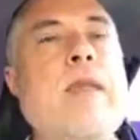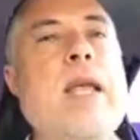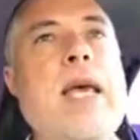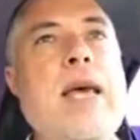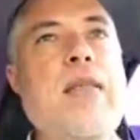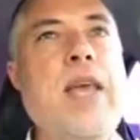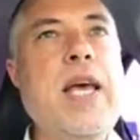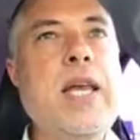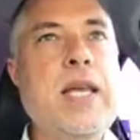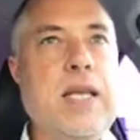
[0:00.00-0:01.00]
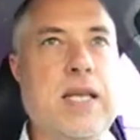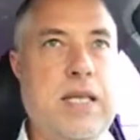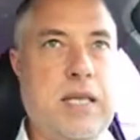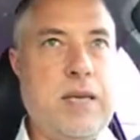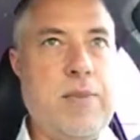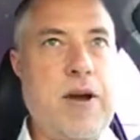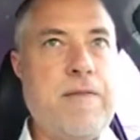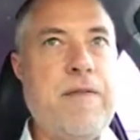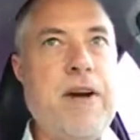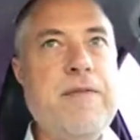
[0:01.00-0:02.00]
And then at about
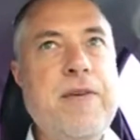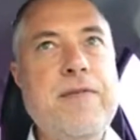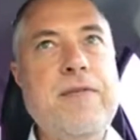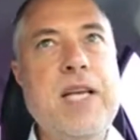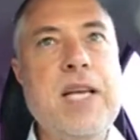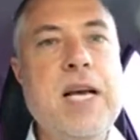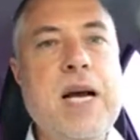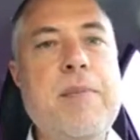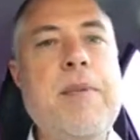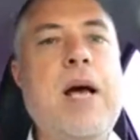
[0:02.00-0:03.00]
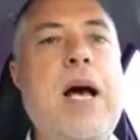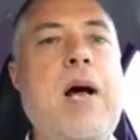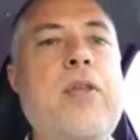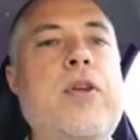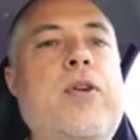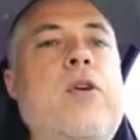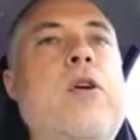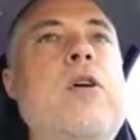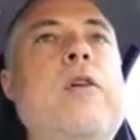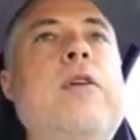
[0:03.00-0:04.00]
5:50, I'm out the door